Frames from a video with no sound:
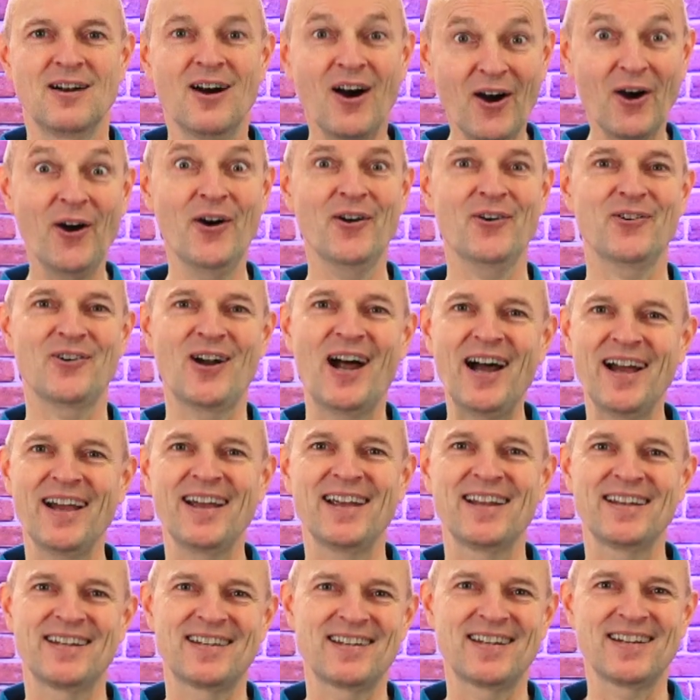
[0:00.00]
All
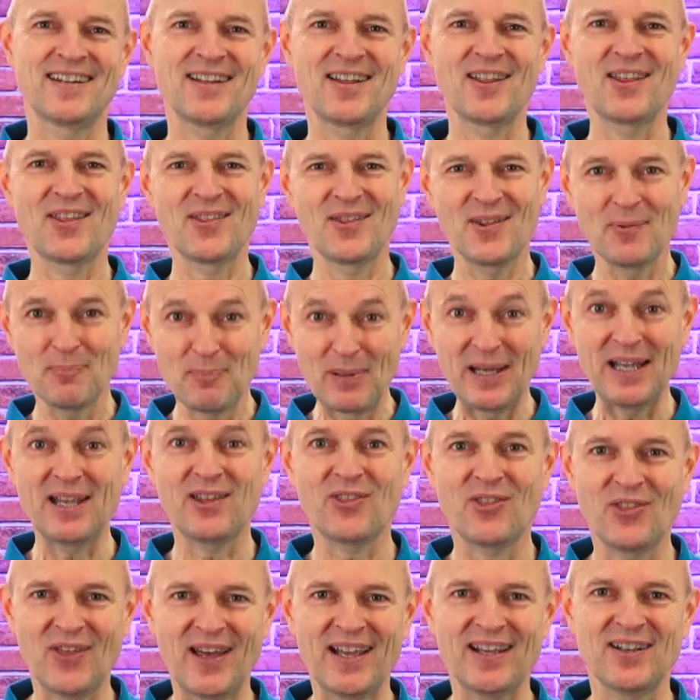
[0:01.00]
right. Big
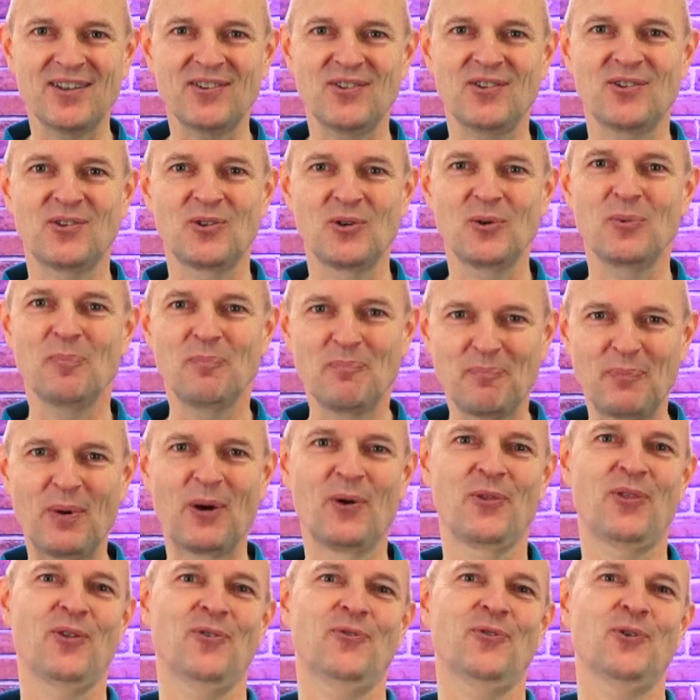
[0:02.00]
thanks to
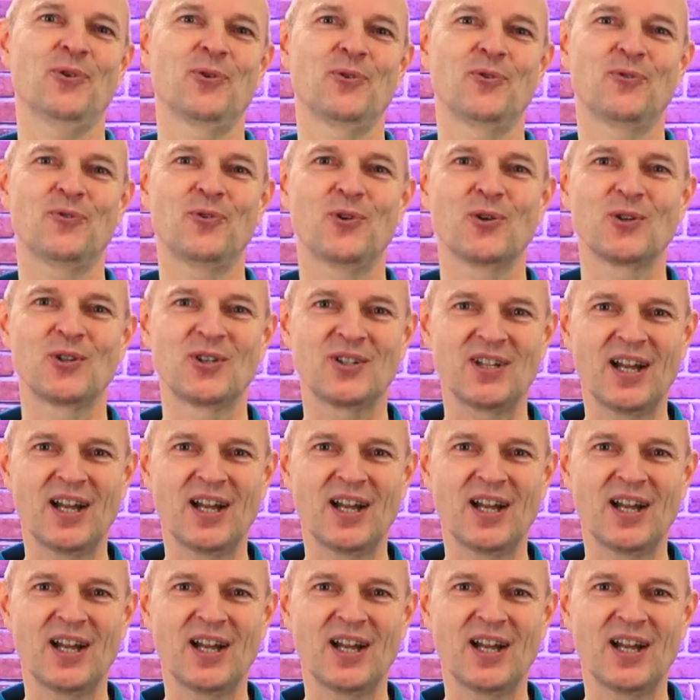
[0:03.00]
both of you for